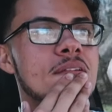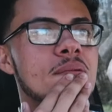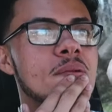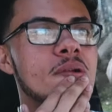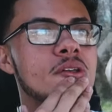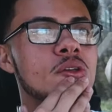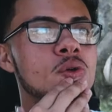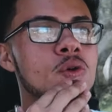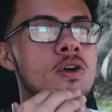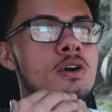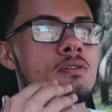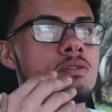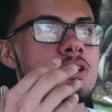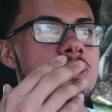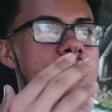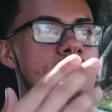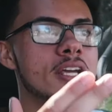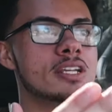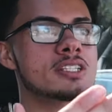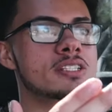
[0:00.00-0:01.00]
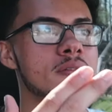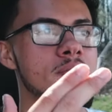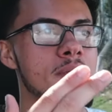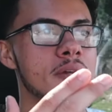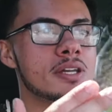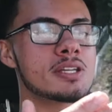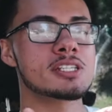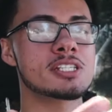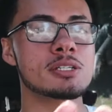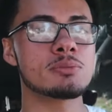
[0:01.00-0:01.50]
When you on retention,
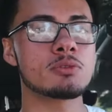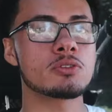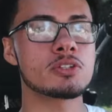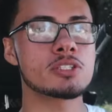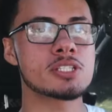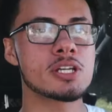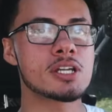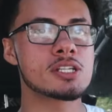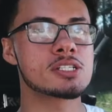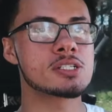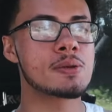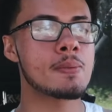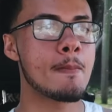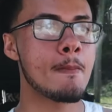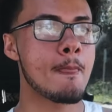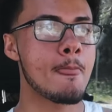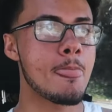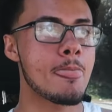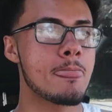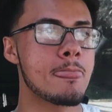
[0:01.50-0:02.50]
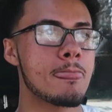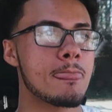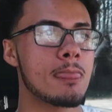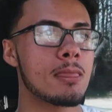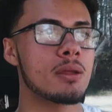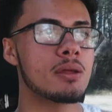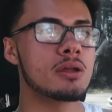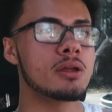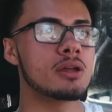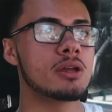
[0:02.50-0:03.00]
man, semen retention,
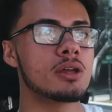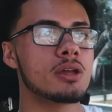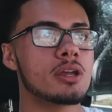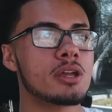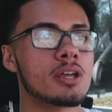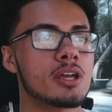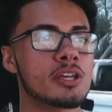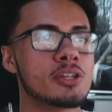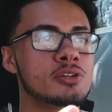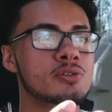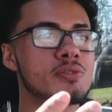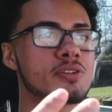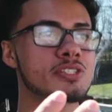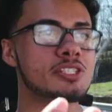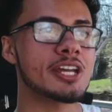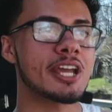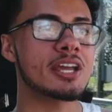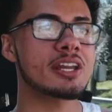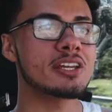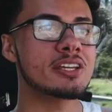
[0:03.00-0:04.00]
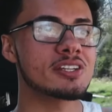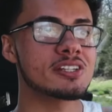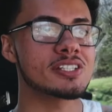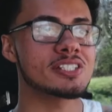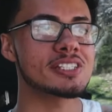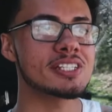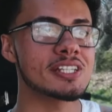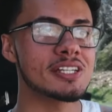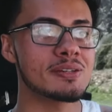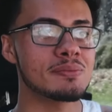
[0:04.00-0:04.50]
and you retaining your
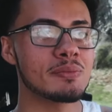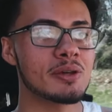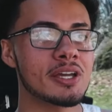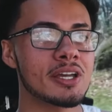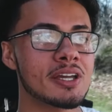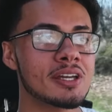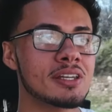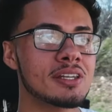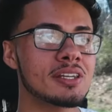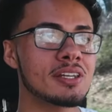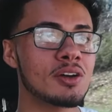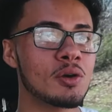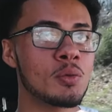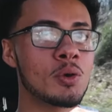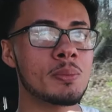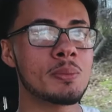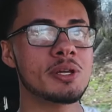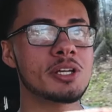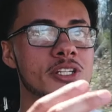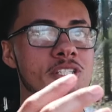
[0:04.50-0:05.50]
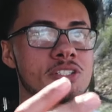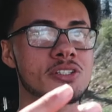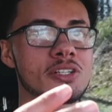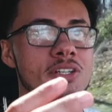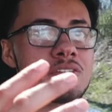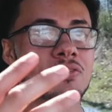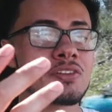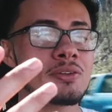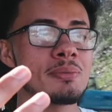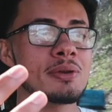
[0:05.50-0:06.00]
seed, man, the woman,
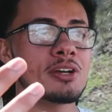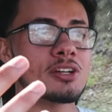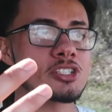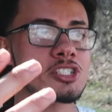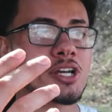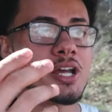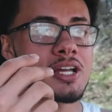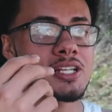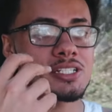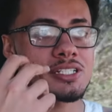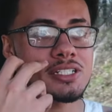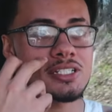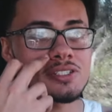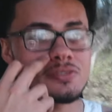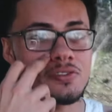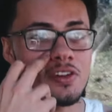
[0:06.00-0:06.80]
the female attraction is